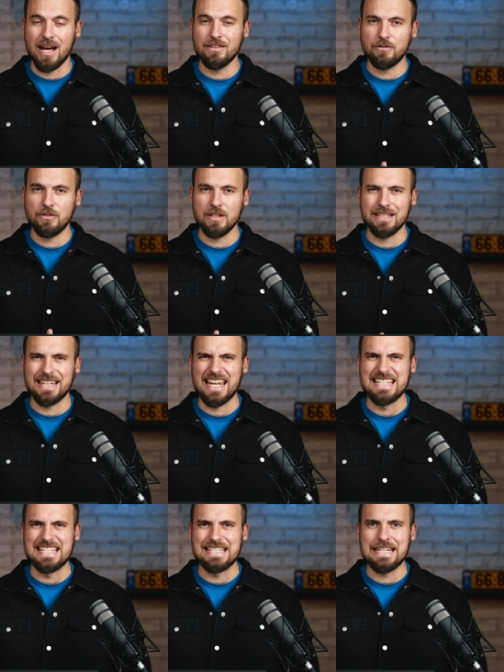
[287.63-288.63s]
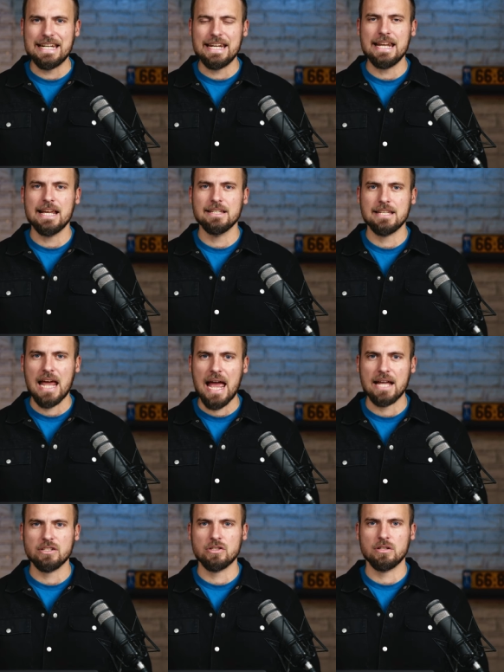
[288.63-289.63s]
unfeeling, and
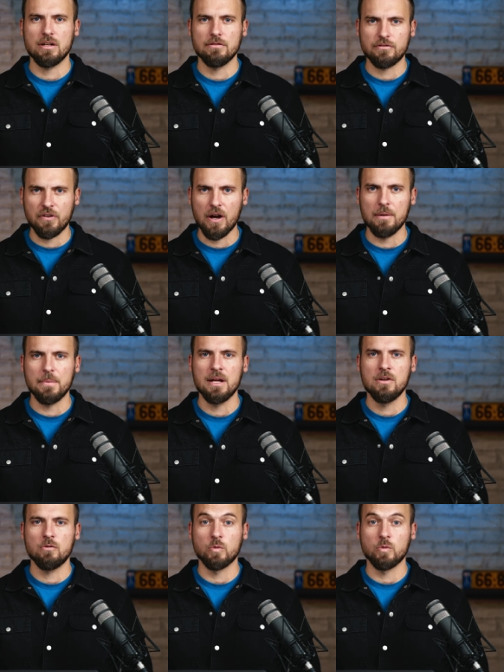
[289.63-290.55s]
detached from